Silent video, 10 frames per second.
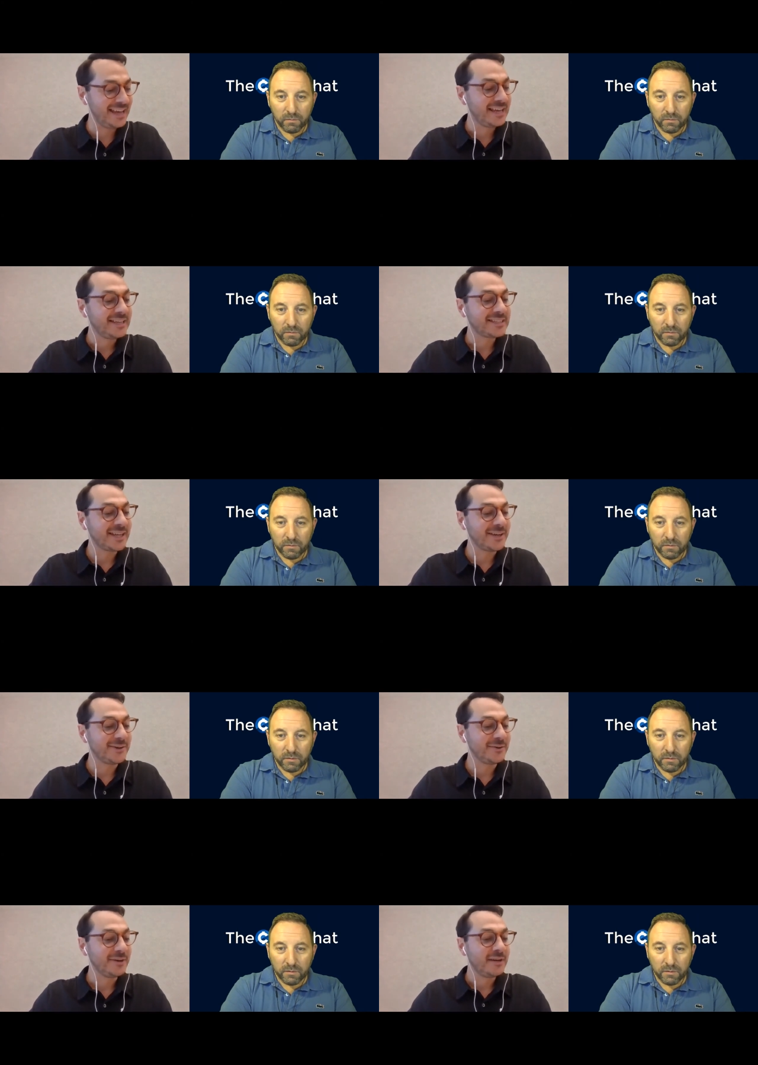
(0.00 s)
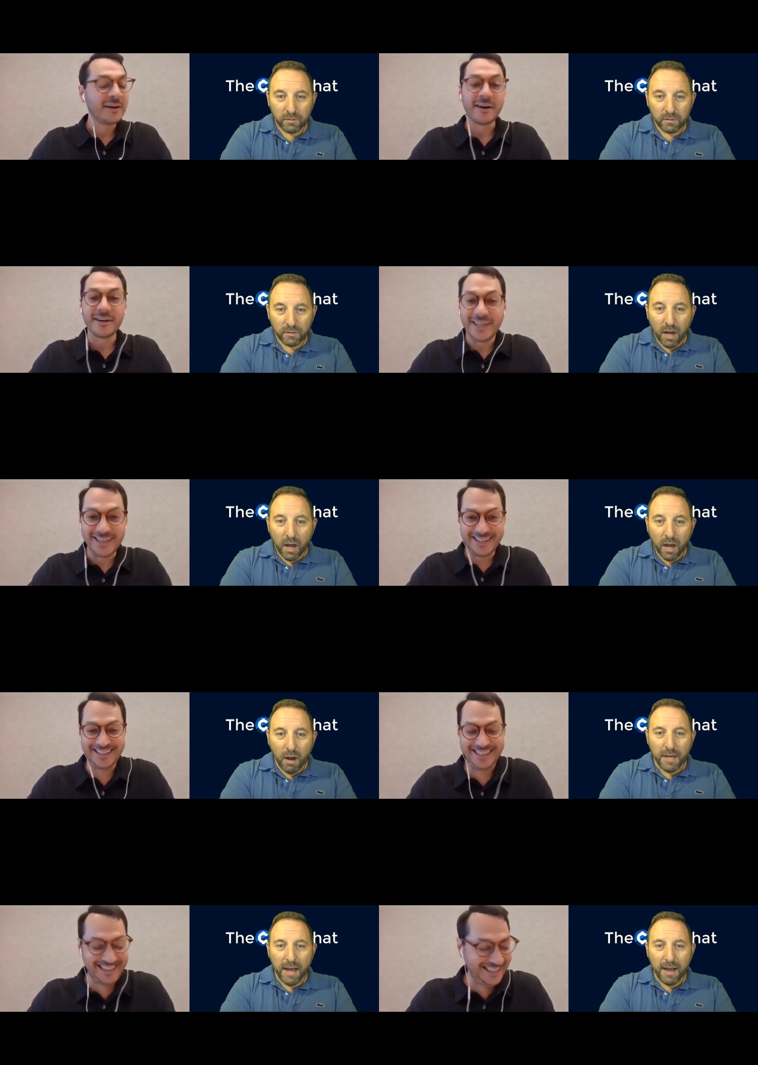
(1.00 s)
Speaker 1: So. Oh
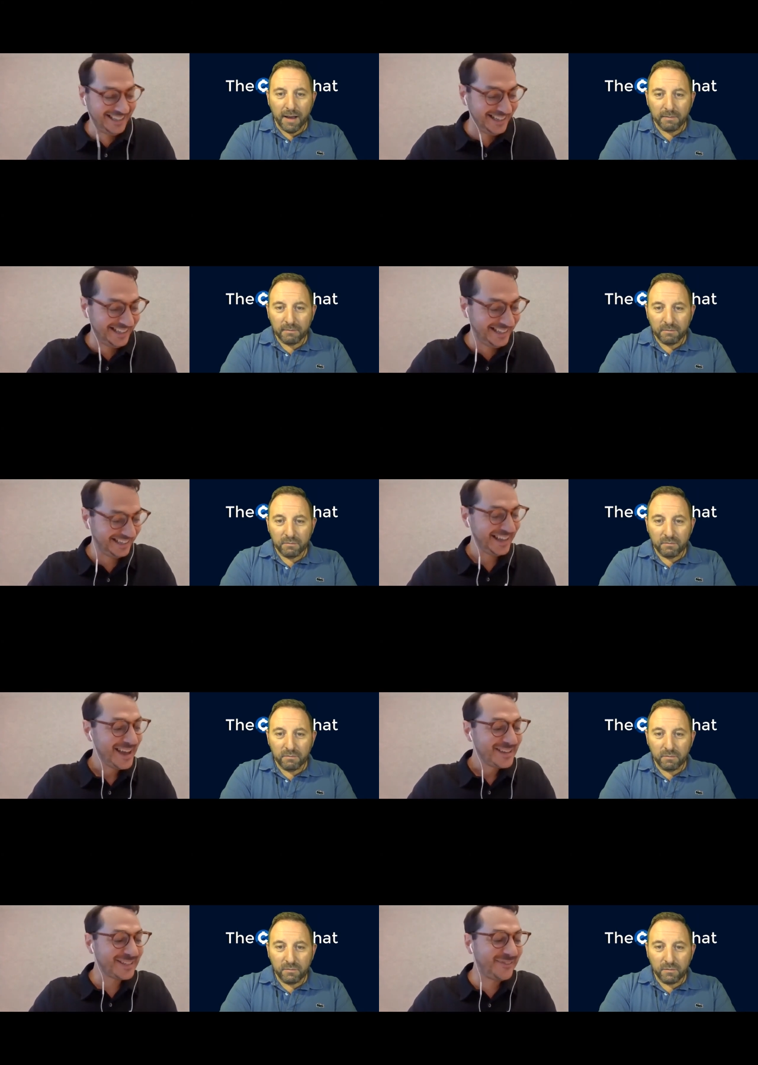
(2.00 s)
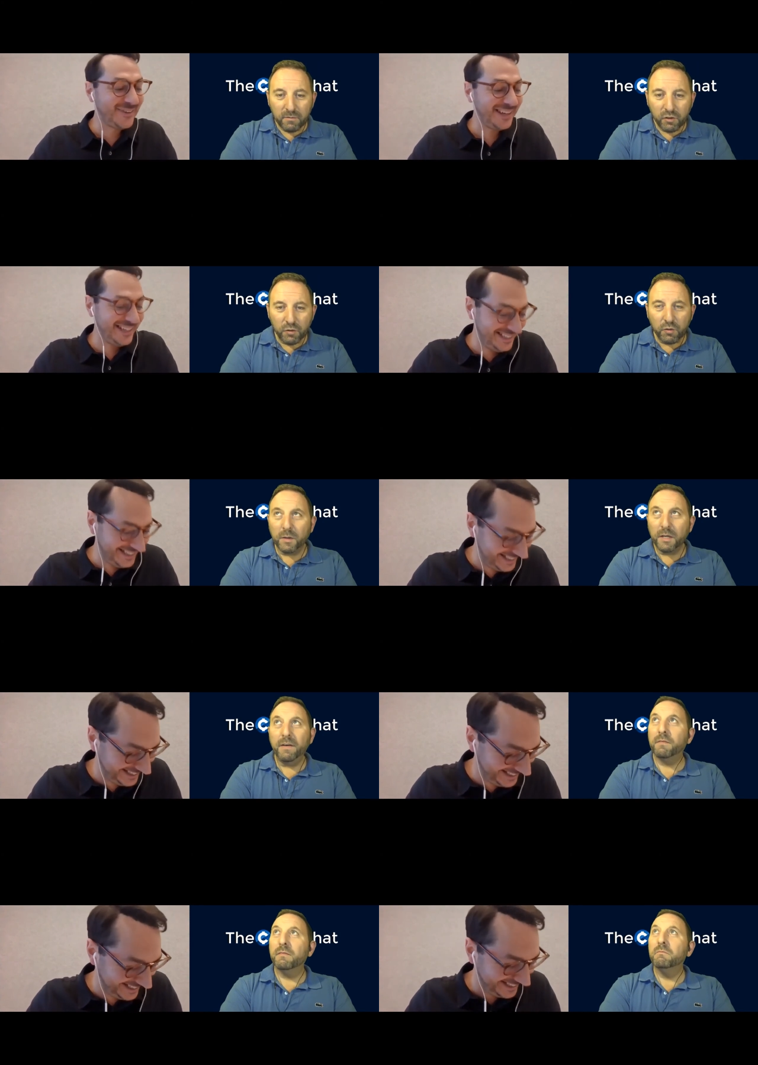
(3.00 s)
yeah. June 25th.
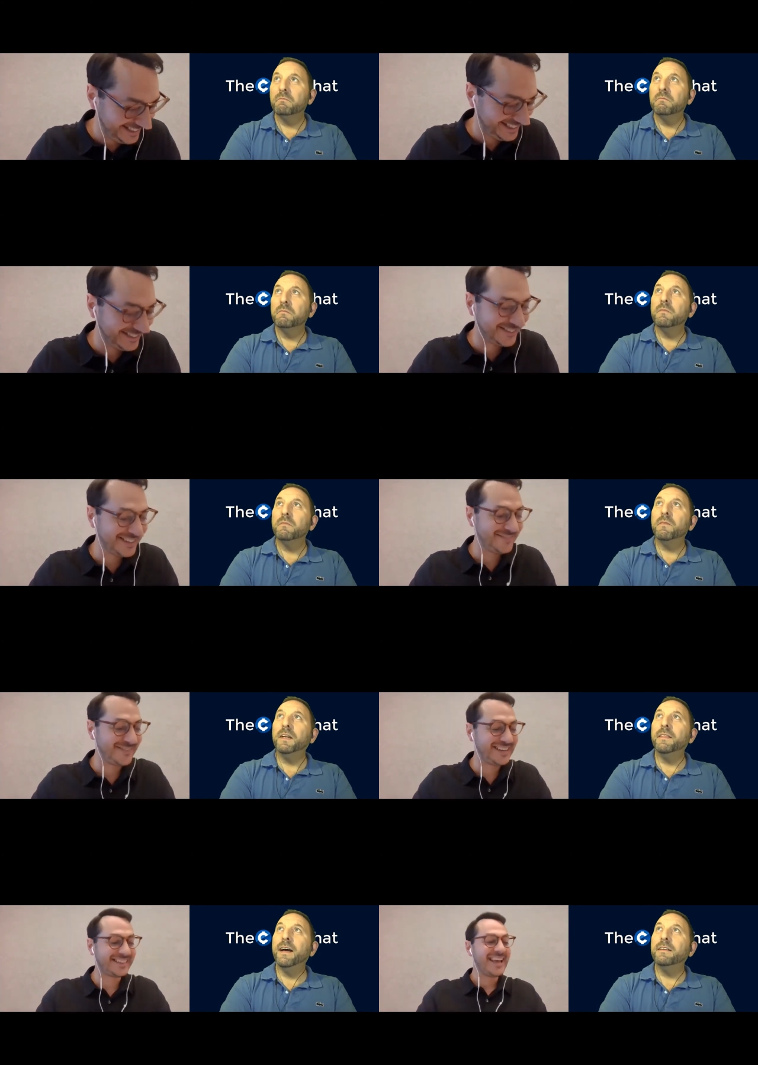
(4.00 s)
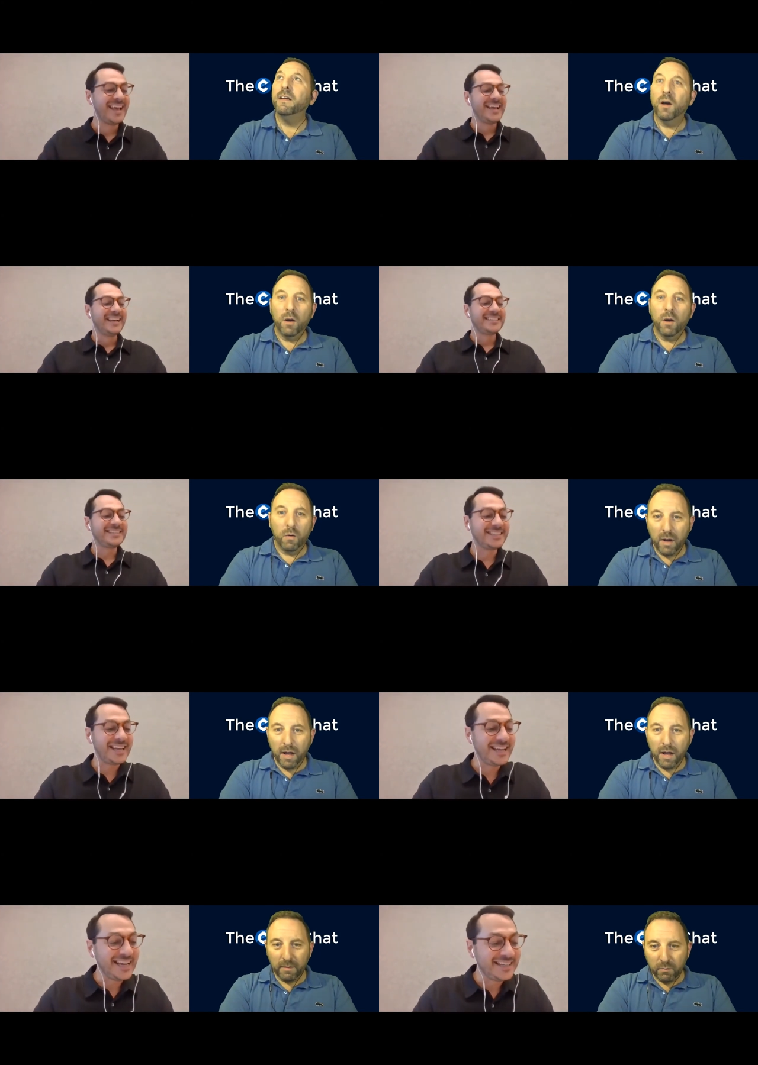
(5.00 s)
June 25th.
Speaker 2: Well,
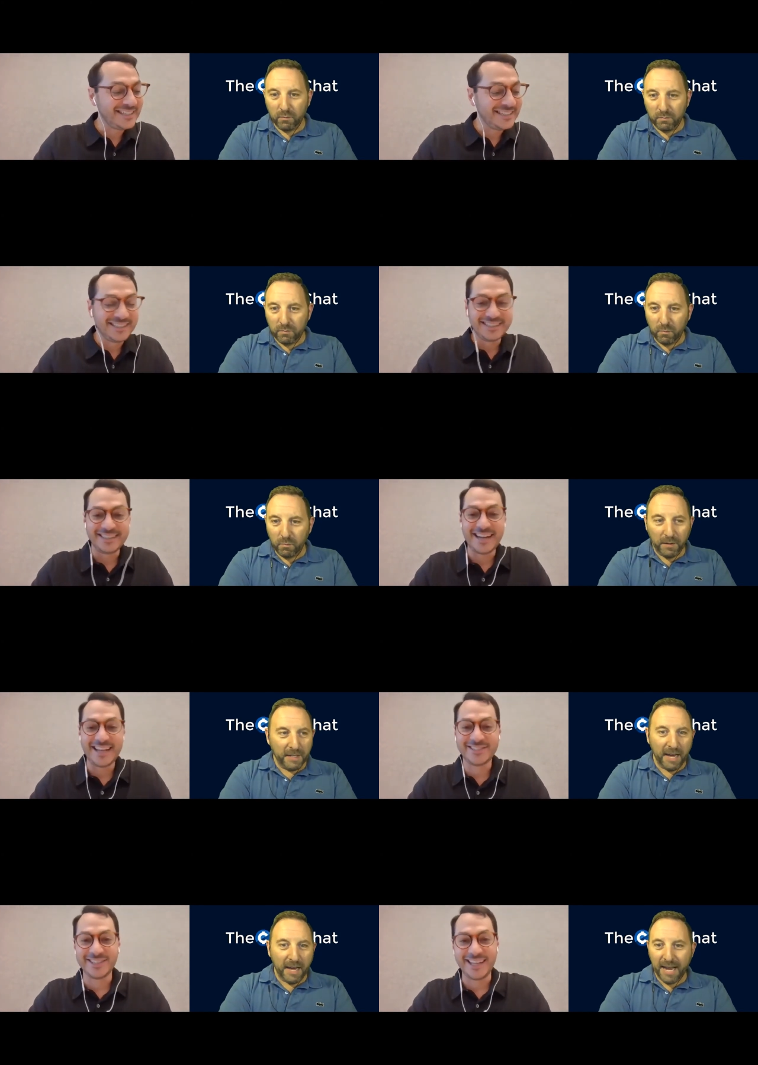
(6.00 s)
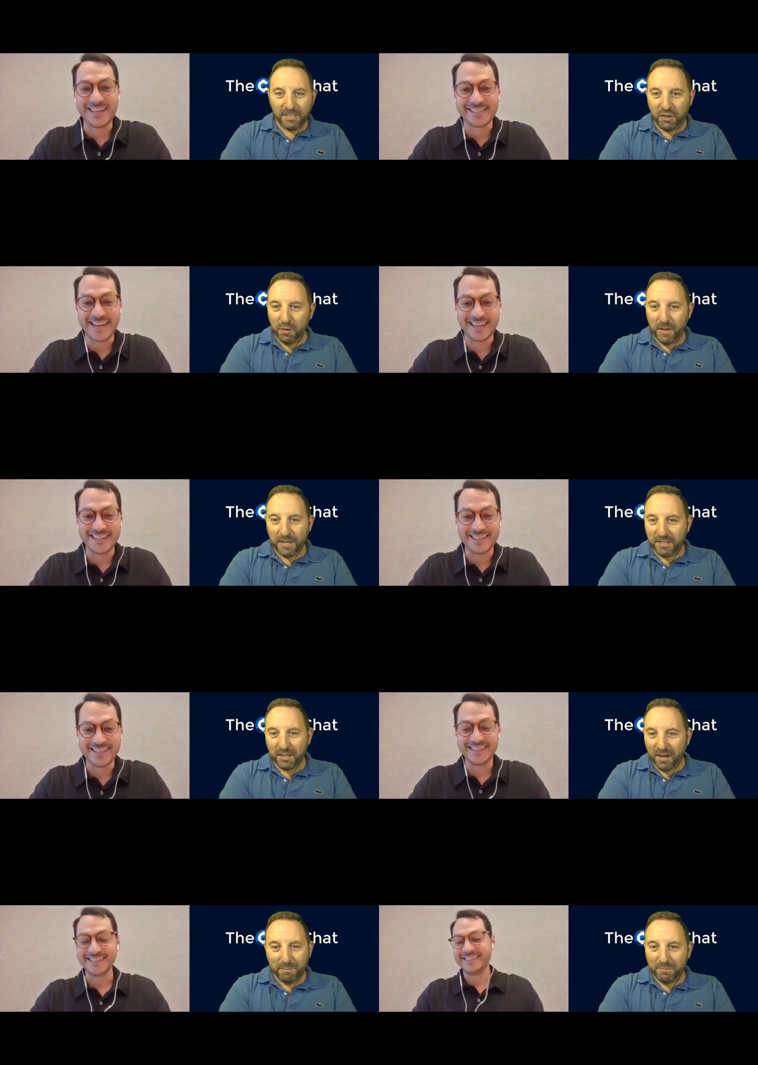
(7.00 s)
today we only got asked to do this.
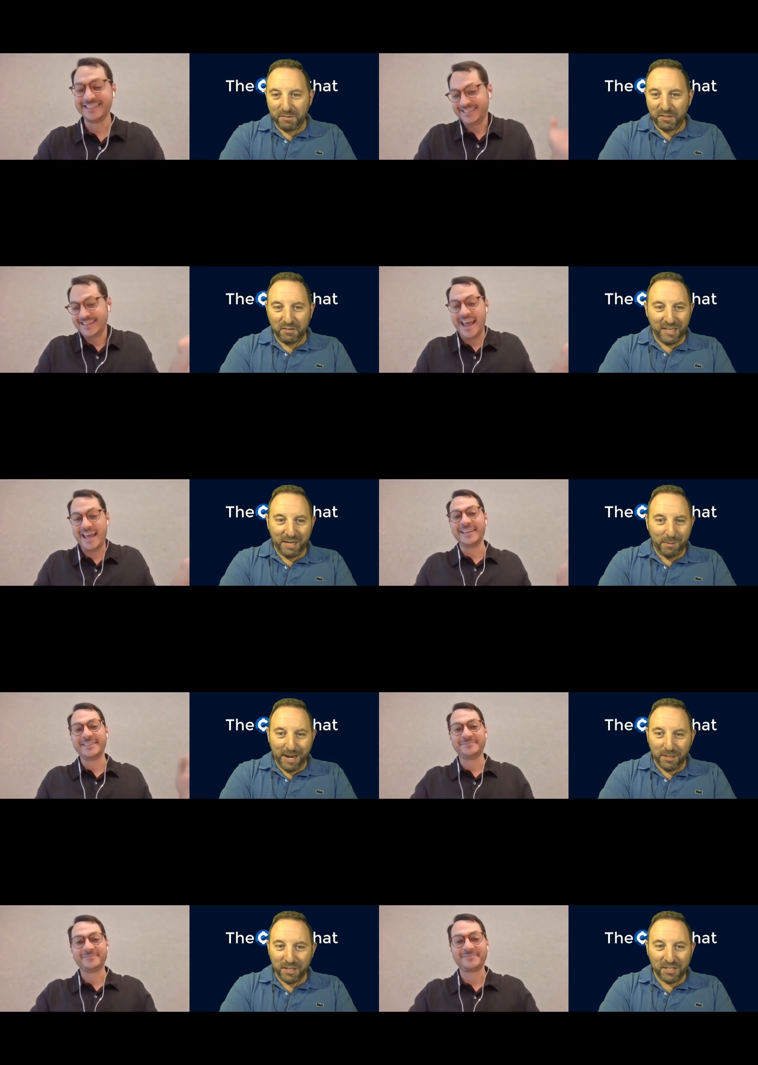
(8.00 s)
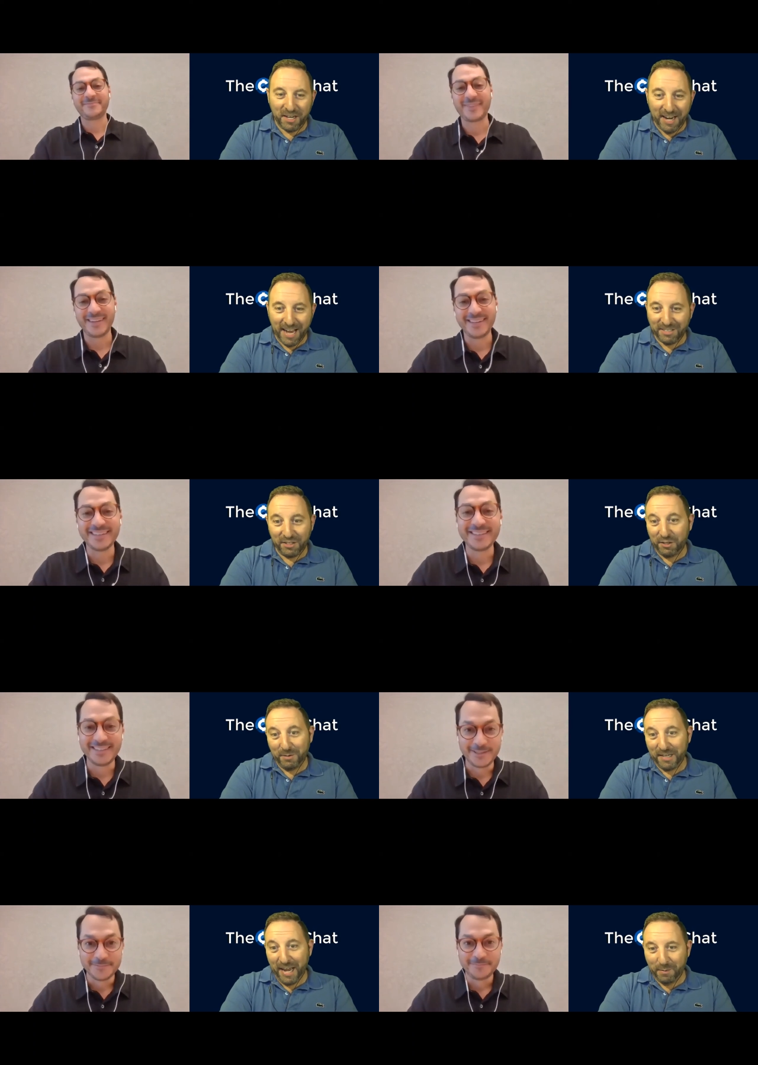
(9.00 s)
Anyway, we just got asked to do it today
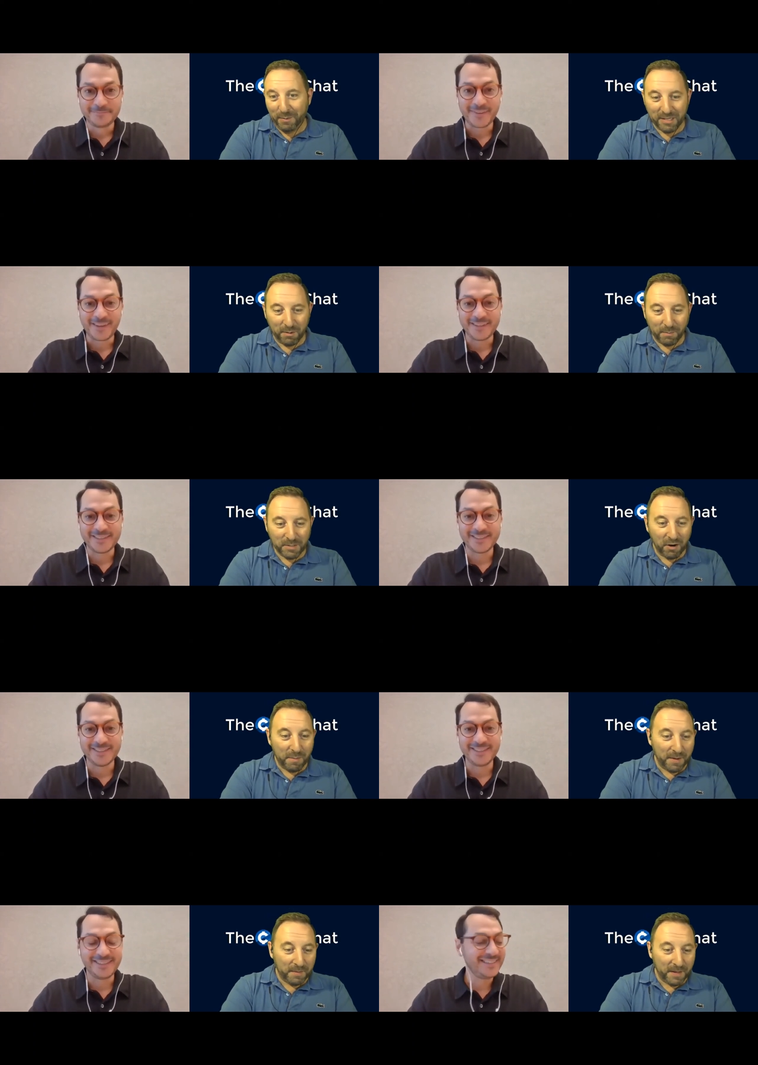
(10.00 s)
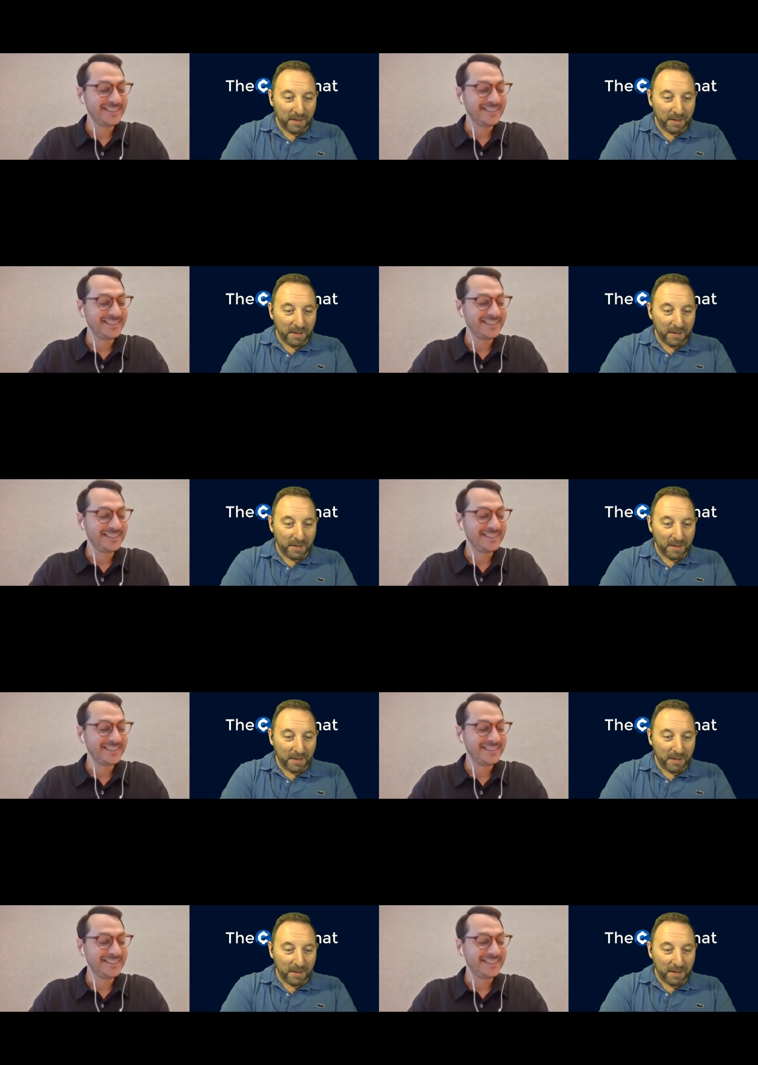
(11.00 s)
anyway. So I'm sorry about that, guys.